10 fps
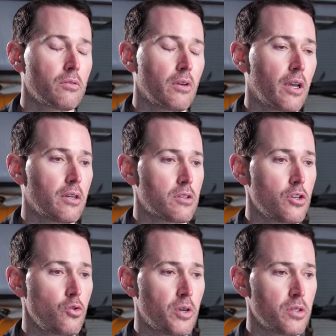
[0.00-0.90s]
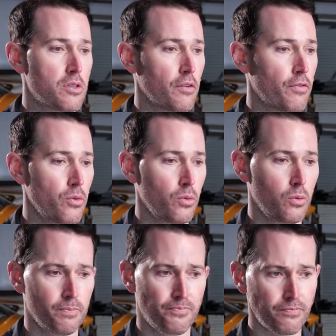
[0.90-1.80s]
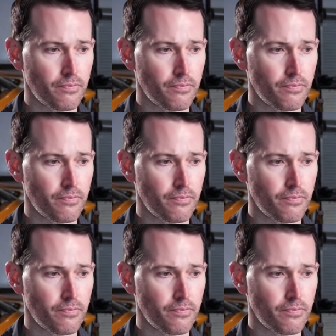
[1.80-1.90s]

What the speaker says: And as humans, if you